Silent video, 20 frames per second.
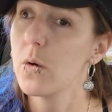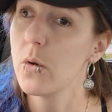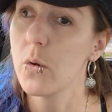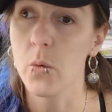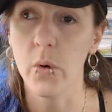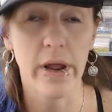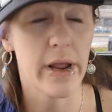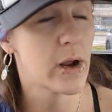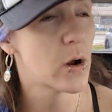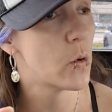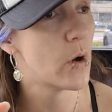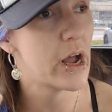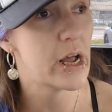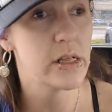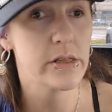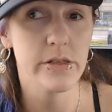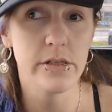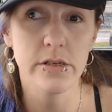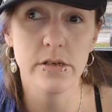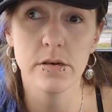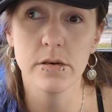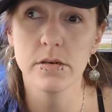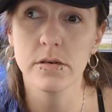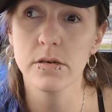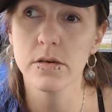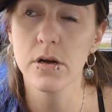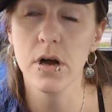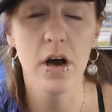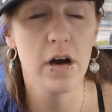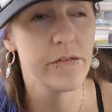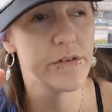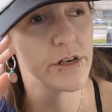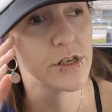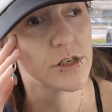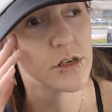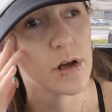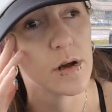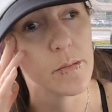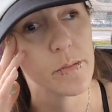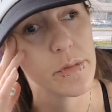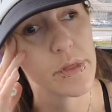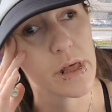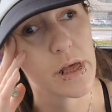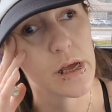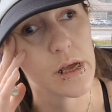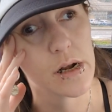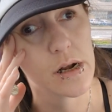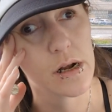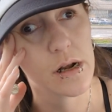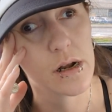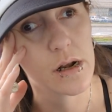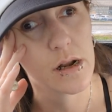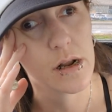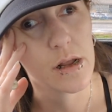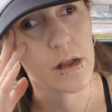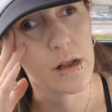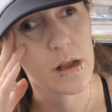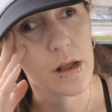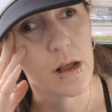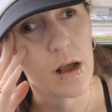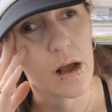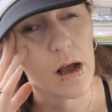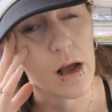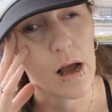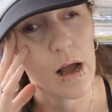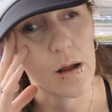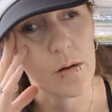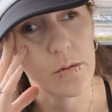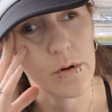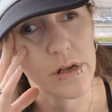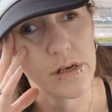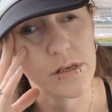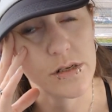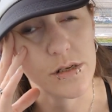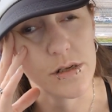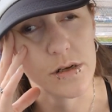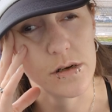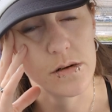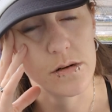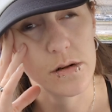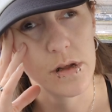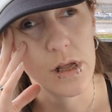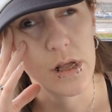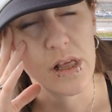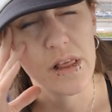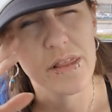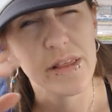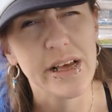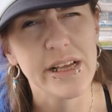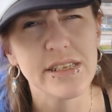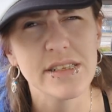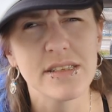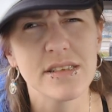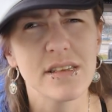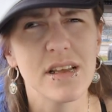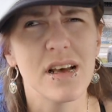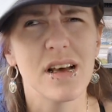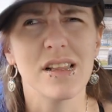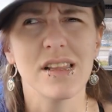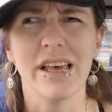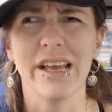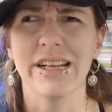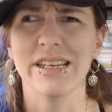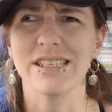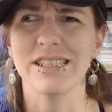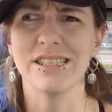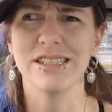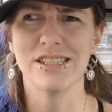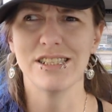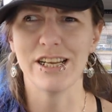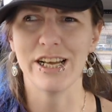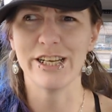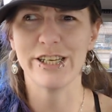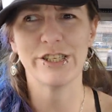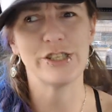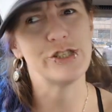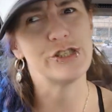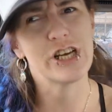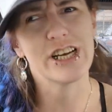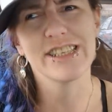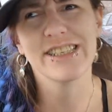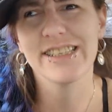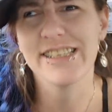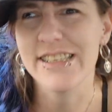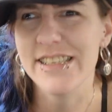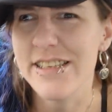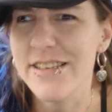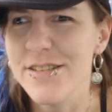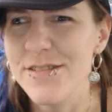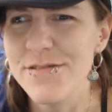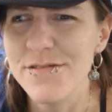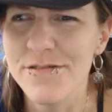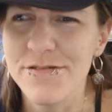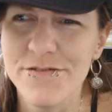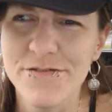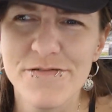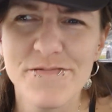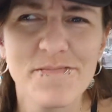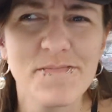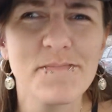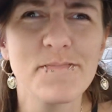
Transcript: quaint, quiet little coffee shop that I went to. That's like digestive